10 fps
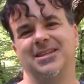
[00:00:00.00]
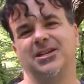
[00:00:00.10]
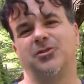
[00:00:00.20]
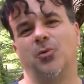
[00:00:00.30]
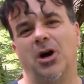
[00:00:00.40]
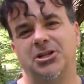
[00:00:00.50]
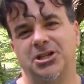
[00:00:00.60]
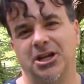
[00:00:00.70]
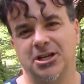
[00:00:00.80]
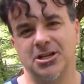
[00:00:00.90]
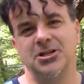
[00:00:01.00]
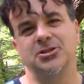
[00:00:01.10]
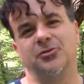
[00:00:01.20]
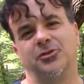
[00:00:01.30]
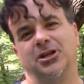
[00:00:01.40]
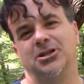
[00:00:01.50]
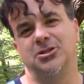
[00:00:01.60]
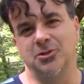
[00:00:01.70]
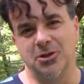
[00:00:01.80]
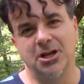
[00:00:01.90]
Thanks for watching. Don't forget
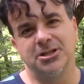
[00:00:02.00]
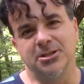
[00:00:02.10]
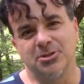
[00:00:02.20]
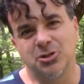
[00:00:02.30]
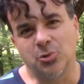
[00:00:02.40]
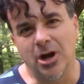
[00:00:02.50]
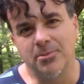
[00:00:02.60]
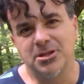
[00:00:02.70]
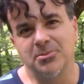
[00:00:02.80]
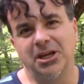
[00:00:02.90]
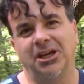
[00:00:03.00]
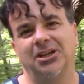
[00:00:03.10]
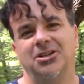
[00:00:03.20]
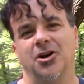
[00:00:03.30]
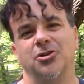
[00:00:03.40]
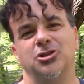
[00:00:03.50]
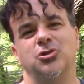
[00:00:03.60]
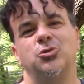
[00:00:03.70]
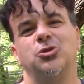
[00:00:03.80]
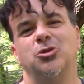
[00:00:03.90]
to subscribe to me on
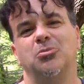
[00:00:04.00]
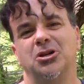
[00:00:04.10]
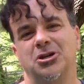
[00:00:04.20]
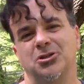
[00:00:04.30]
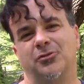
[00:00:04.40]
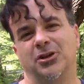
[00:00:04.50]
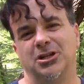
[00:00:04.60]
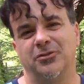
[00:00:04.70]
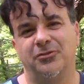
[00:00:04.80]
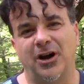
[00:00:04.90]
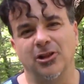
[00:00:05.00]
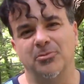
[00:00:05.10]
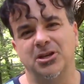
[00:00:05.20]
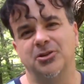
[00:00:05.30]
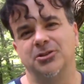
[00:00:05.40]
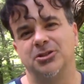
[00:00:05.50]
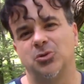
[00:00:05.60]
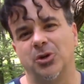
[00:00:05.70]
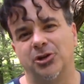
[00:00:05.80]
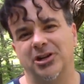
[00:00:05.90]
YouTube. Don't forget to follow me on
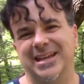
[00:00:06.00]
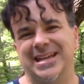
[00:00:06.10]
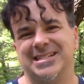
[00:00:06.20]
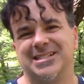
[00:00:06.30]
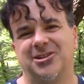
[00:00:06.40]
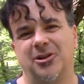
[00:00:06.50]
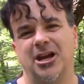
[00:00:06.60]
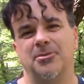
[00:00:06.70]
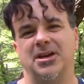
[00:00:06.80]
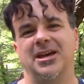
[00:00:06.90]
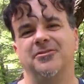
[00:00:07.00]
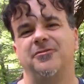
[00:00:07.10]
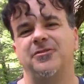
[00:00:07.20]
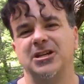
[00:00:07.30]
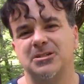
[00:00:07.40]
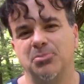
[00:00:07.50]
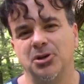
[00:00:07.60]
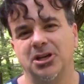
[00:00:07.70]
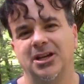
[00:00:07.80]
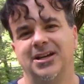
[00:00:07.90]
Twitter and Instagram and
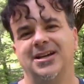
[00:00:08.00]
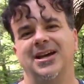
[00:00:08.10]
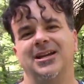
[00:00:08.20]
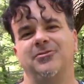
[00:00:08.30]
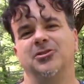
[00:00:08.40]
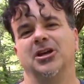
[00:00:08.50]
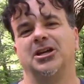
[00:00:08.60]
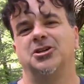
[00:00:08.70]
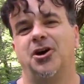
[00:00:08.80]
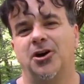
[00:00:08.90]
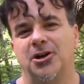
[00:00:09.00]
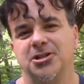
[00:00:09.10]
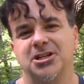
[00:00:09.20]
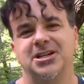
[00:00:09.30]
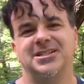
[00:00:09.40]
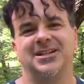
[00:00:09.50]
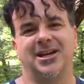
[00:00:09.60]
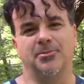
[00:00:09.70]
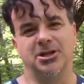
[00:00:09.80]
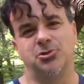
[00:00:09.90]
Facebook. And if you like cars,
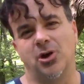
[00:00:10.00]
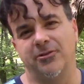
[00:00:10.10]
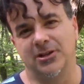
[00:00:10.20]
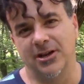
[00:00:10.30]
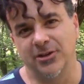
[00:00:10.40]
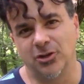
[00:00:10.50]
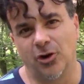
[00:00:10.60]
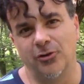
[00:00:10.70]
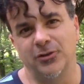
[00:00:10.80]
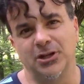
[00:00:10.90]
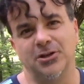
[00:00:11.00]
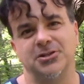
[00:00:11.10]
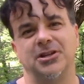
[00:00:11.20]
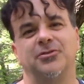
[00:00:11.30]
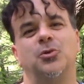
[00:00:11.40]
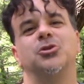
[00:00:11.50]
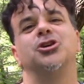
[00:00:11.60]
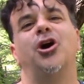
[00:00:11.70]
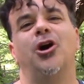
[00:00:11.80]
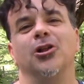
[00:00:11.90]
check out my Drivin Ivan car videos, and of
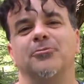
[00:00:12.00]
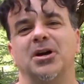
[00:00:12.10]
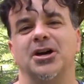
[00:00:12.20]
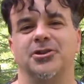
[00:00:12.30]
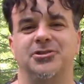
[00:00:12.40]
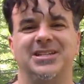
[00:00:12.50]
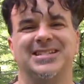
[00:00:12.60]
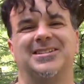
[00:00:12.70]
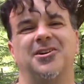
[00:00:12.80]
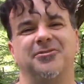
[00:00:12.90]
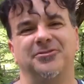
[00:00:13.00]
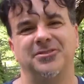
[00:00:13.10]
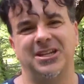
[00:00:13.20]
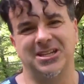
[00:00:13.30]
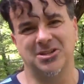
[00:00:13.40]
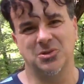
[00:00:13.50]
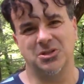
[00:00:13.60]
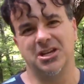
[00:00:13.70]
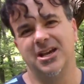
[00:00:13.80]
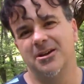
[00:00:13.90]
course all of my other disc golf
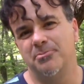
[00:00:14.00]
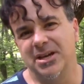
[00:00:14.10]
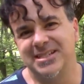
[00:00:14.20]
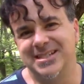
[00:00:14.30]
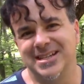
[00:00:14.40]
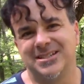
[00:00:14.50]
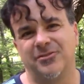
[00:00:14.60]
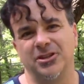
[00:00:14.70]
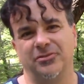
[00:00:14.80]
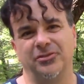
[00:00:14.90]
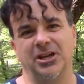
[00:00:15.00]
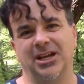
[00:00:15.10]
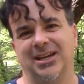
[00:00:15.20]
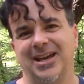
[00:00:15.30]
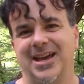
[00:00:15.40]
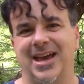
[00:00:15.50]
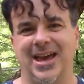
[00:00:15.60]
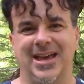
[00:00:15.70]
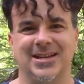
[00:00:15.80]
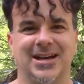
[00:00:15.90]
videos, best disc for the flick,
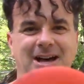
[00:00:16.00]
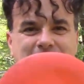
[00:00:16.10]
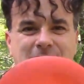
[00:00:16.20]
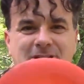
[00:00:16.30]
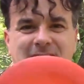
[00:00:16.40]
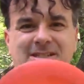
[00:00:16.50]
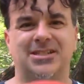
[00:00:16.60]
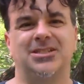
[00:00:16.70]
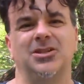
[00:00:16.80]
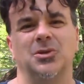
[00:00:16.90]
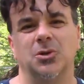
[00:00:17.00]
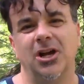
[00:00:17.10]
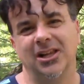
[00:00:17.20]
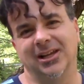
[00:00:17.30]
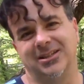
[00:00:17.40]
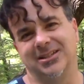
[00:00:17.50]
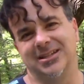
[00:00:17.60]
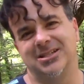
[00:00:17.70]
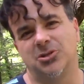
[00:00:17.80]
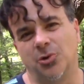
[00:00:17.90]
and other discs too, like the
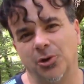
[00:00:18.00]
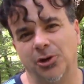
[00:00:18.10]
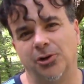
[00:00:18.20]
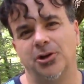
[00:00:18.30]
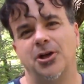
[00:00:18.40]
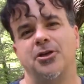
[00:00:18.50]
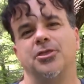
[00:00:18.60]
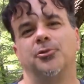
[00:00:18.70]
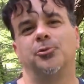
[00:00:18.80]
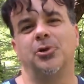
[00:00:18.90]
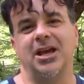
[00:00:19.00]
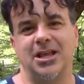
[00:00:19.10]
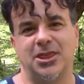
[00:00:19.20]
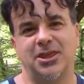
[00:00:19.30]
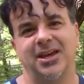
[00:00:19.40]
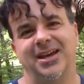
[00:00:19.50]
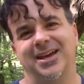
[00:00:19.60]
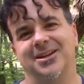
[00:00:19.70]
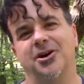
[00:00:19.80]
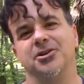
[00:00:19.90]
Destroyer, the Wraith,
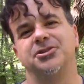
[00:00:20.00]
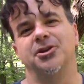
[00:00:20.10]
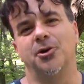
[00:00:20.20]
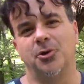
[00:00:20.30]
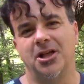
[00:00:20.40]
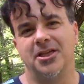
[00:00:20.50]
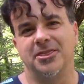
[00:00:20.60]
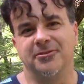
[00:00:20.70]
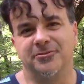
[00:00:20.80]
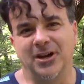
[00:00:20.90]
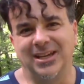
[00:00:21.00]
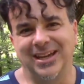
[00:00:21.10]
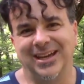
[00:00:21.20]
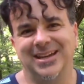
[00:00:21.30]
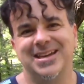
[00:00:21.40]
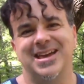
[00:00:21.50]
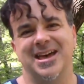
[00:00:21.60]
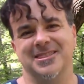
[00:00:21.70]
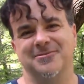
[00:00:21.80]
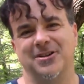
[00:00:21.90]
and also the Viking
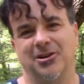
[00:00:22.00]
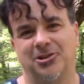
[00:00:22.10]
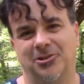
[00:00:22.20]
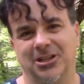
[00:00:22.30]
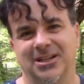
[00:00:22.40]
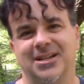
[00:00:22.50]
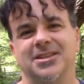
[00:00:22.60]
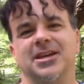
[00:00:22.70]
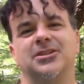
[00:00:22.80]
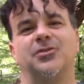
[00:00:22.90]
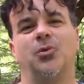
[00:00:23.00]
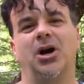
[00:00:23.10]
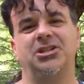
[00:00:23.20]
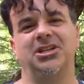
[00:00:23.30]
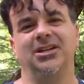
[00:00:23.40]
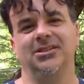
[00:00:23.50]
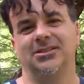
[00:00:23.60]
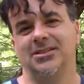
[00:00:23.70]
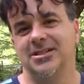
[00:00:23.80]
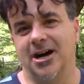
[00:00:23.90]
and the Valkyrie. Thanks for watching.
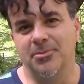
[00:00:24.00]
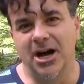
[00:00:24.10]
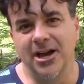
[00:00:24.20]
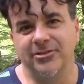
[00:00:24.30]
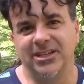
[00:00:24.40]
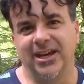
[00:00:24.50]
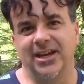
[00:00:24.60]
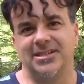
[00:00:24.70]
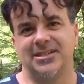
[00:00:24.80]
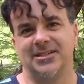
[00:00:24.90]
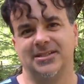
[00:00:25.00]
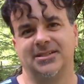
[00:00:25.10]
I'm Ivan Katz.